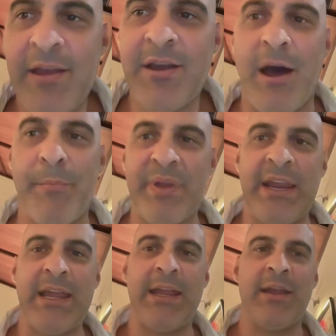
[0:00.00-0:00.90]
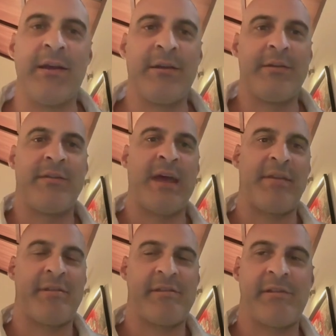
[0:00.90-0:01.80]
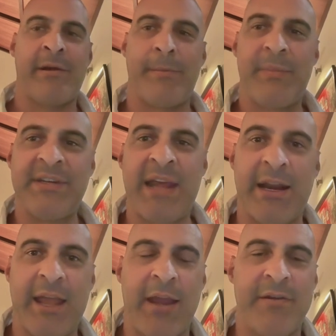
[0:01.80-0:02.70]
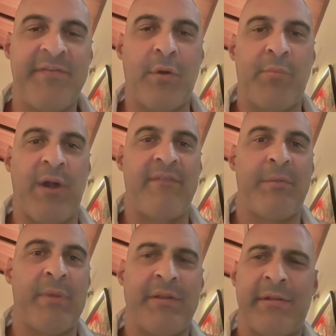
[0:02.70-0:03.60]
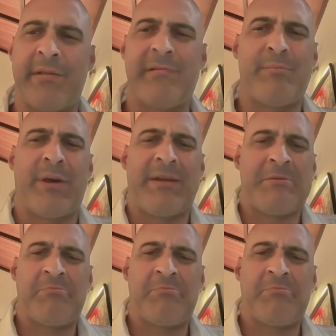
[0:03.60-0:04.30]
company that's dedicated to for-profit businesses. But